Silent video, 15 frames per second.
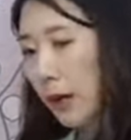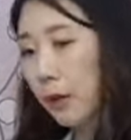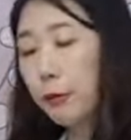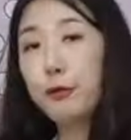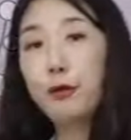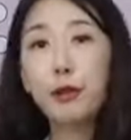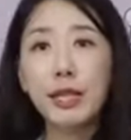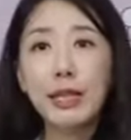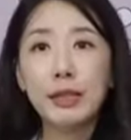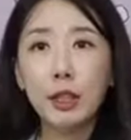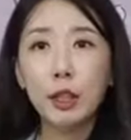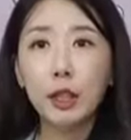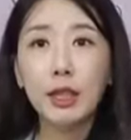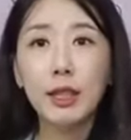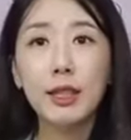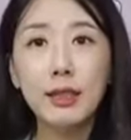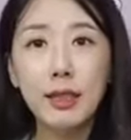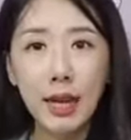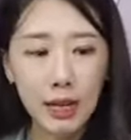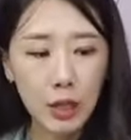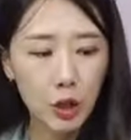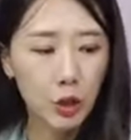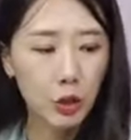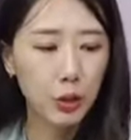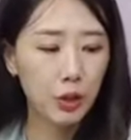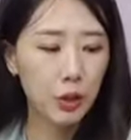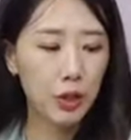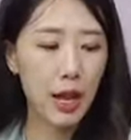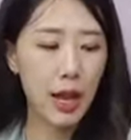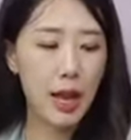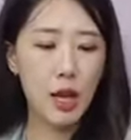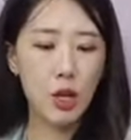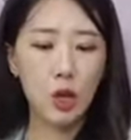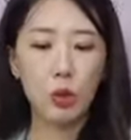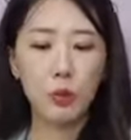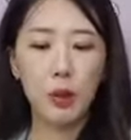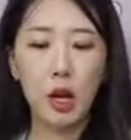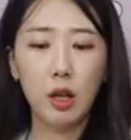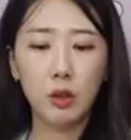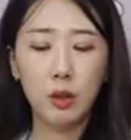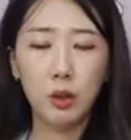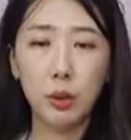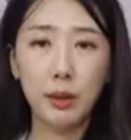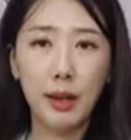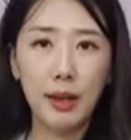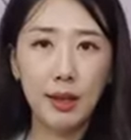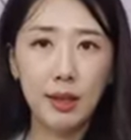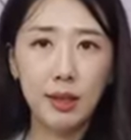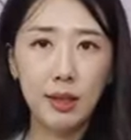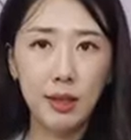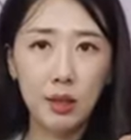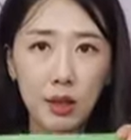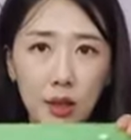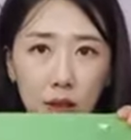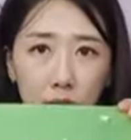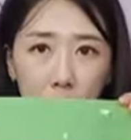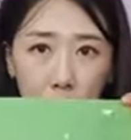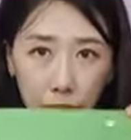freezer containers, and you'll be also getting this